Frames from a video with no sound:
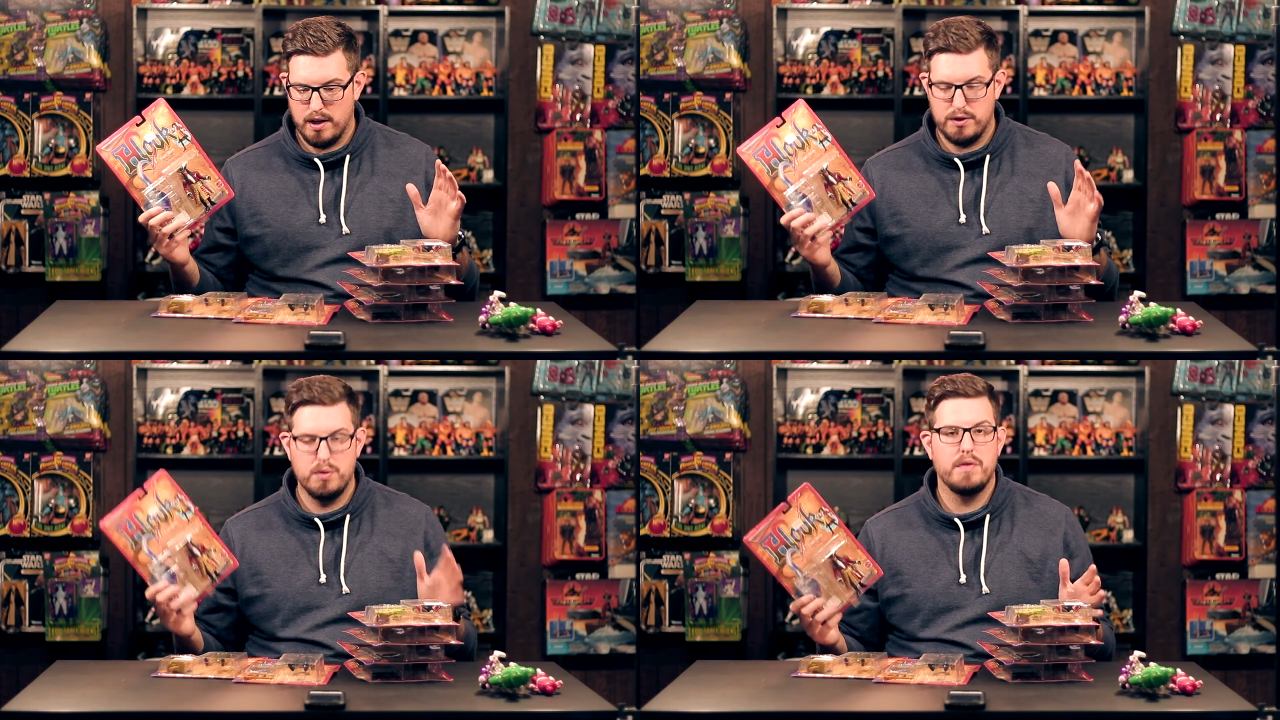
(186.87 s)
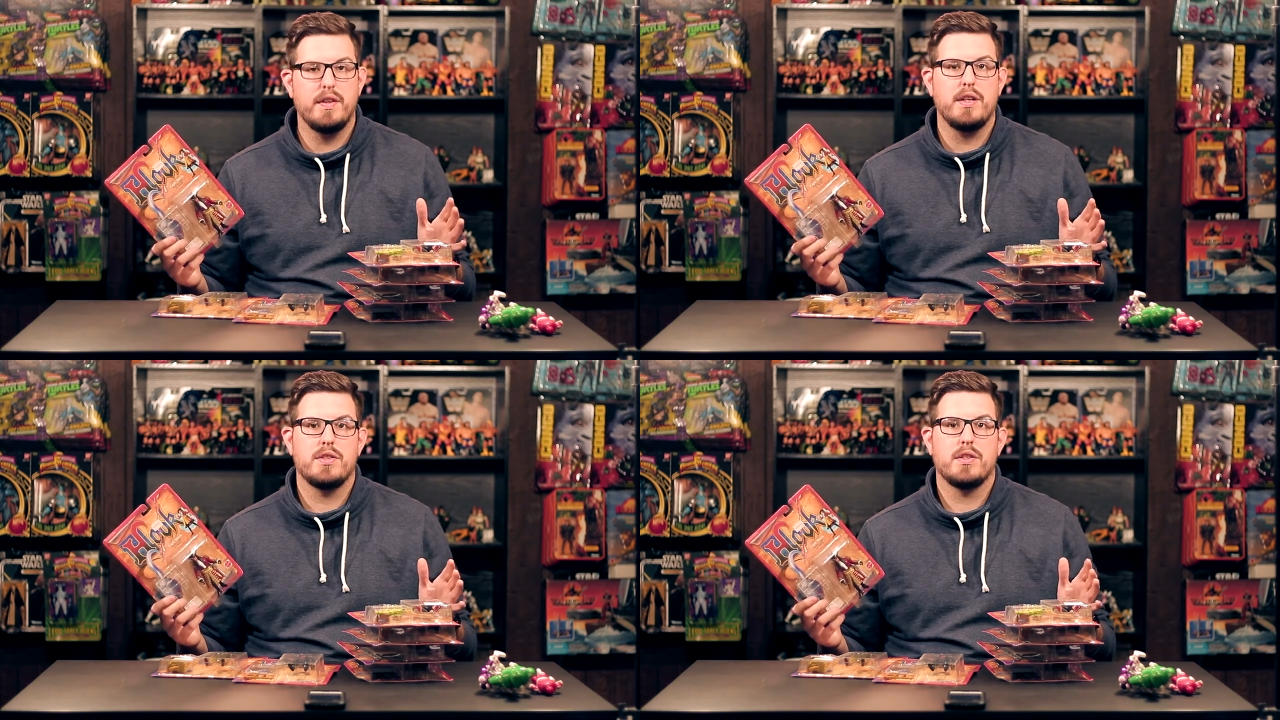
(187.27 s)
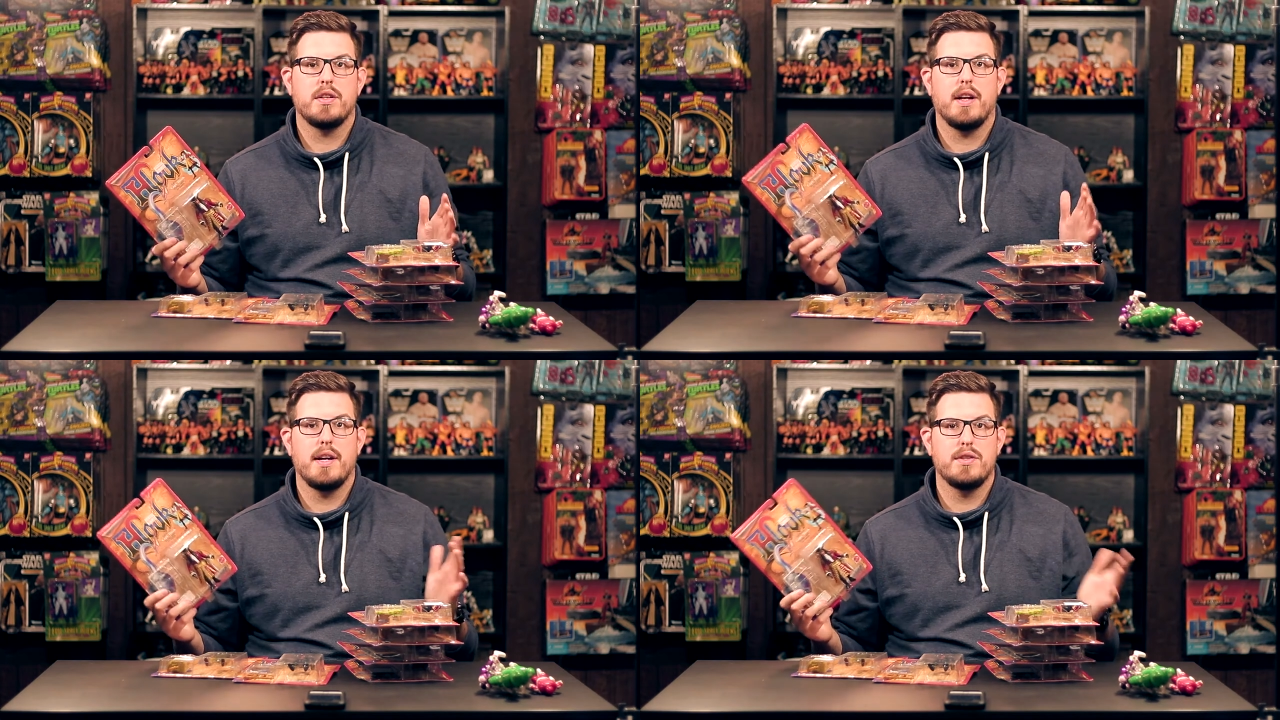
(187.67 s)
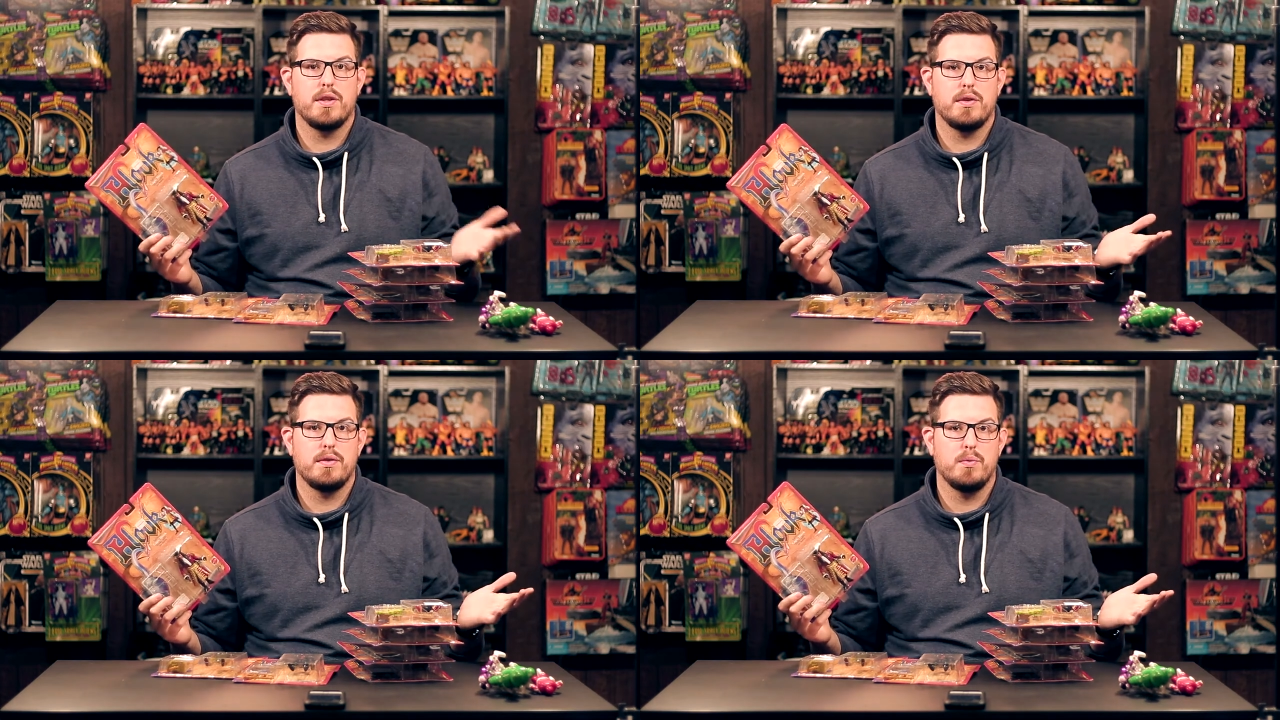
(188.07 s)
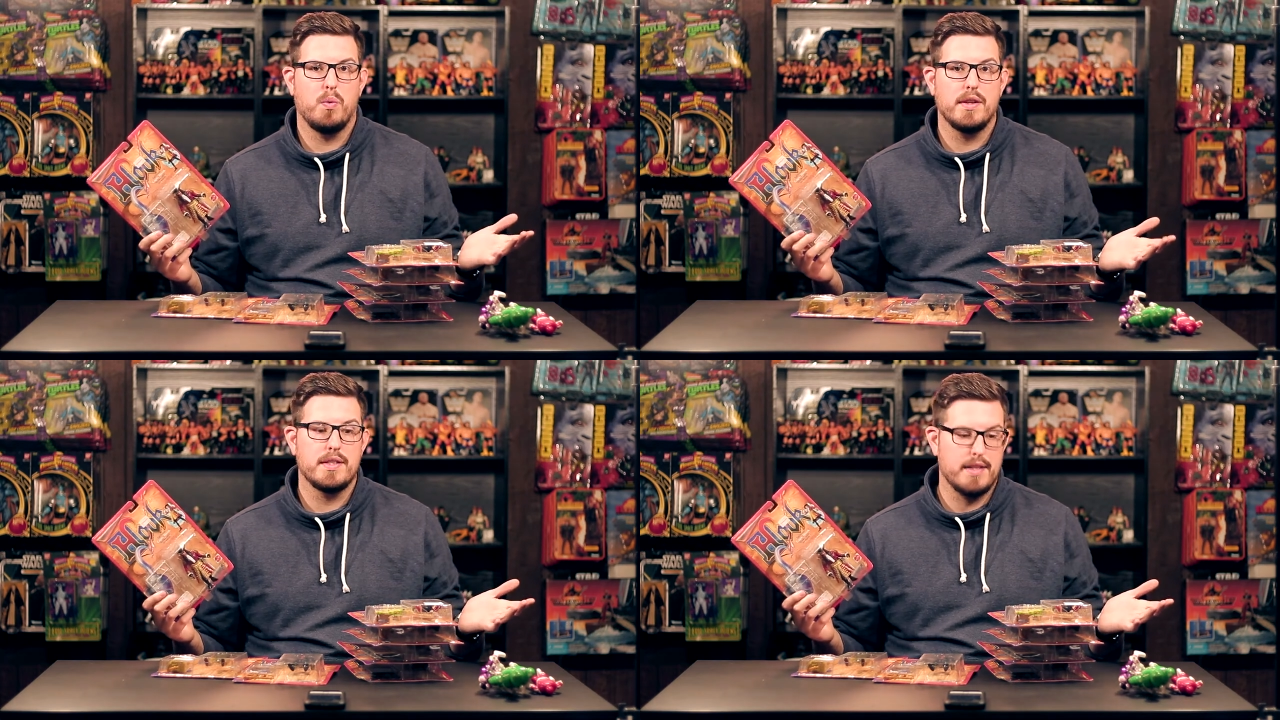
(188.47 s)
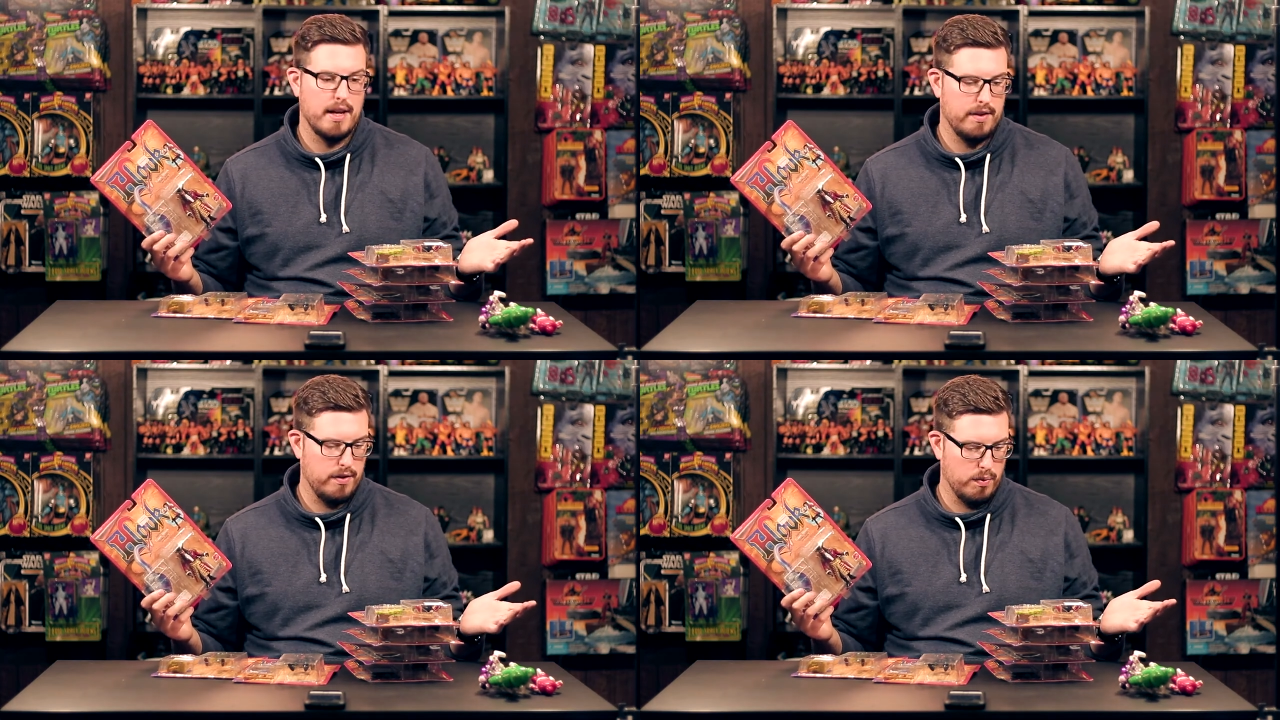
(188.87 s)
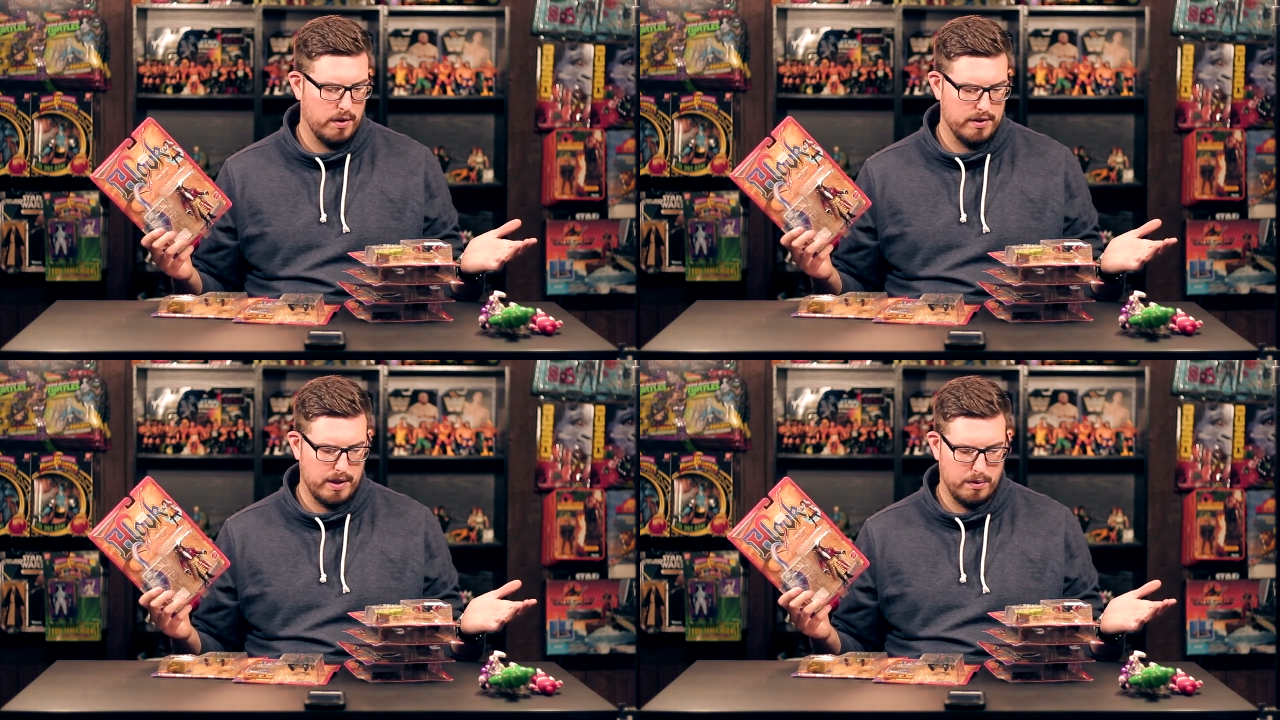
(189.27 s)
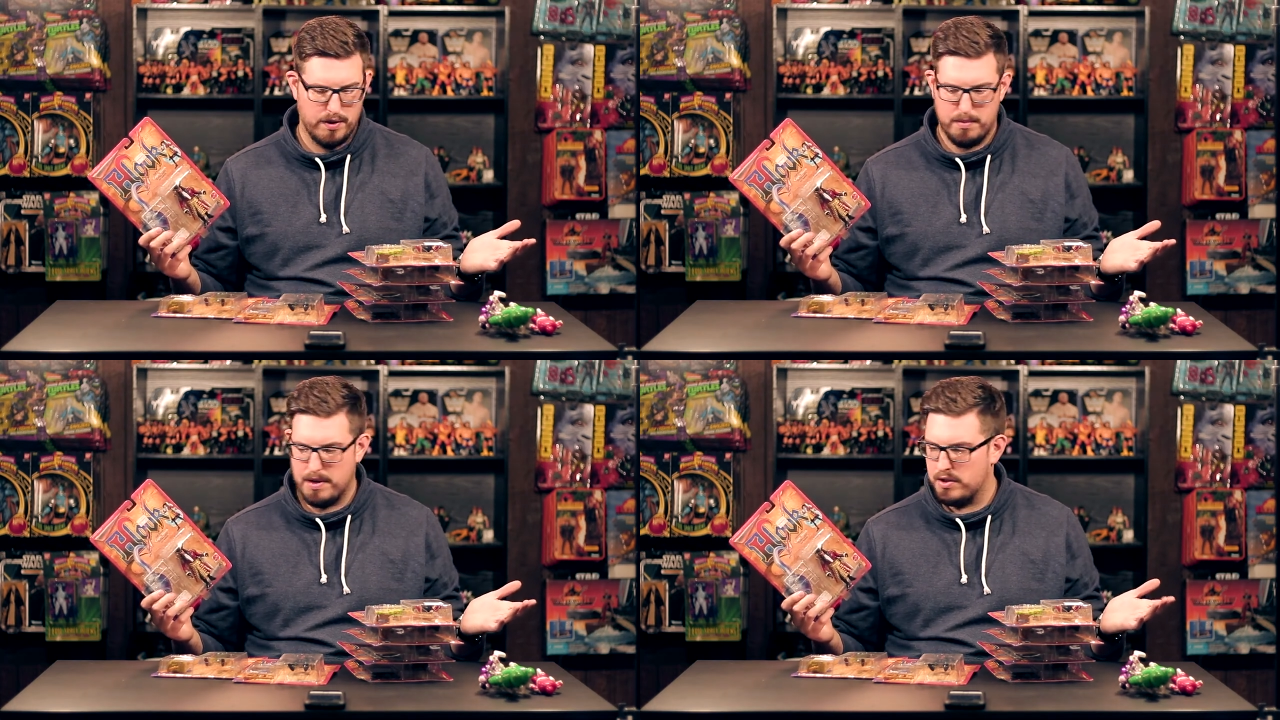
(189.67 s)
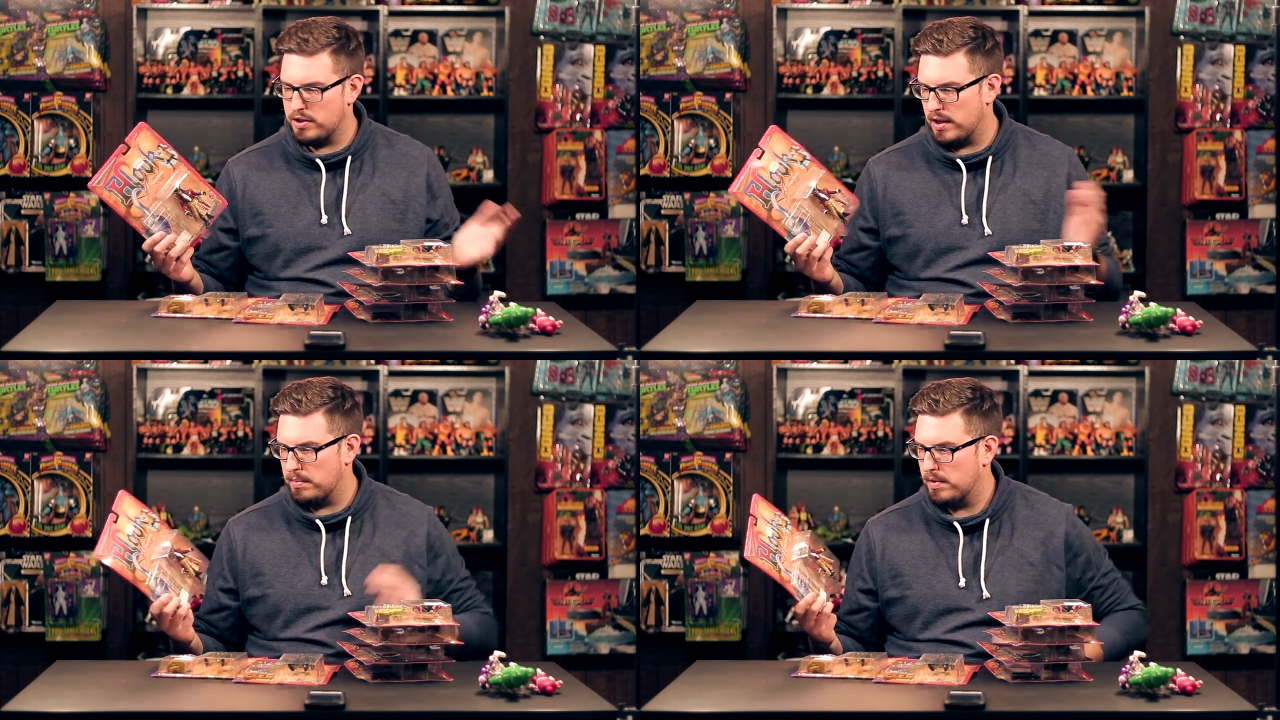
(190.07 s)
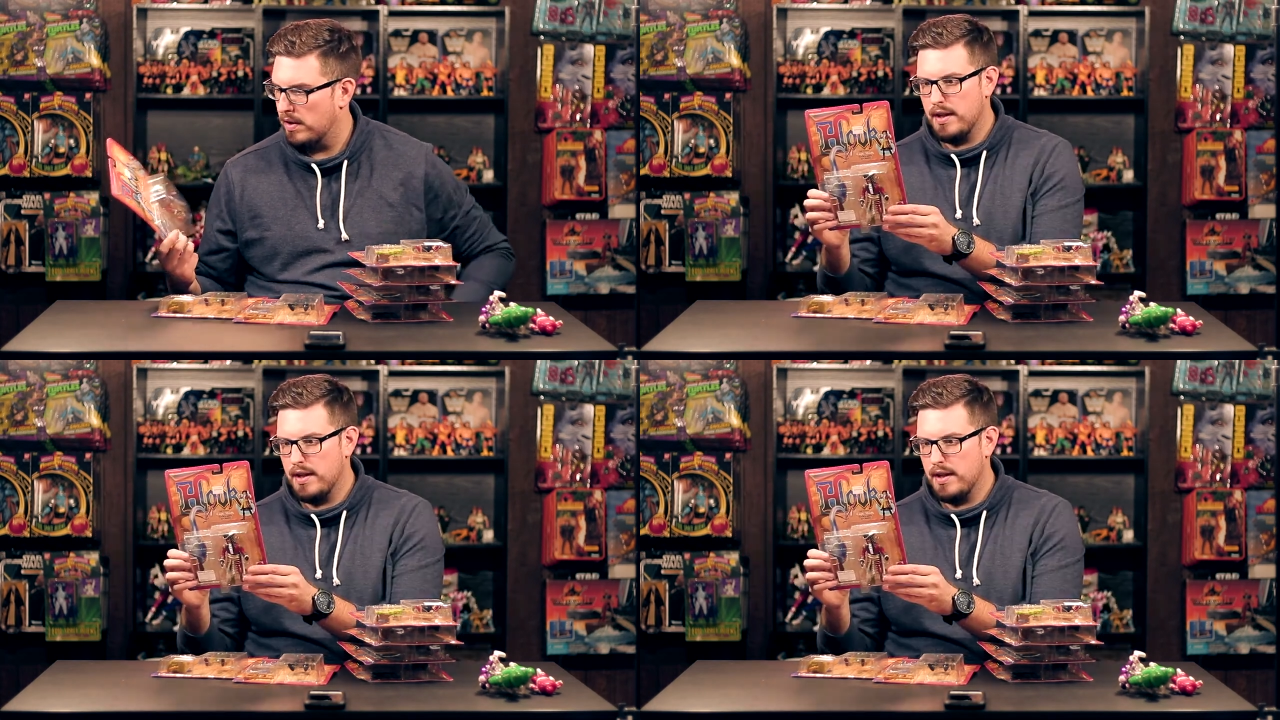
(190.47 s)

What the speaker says: two of each, and I took one set, the ones that were in the best shape.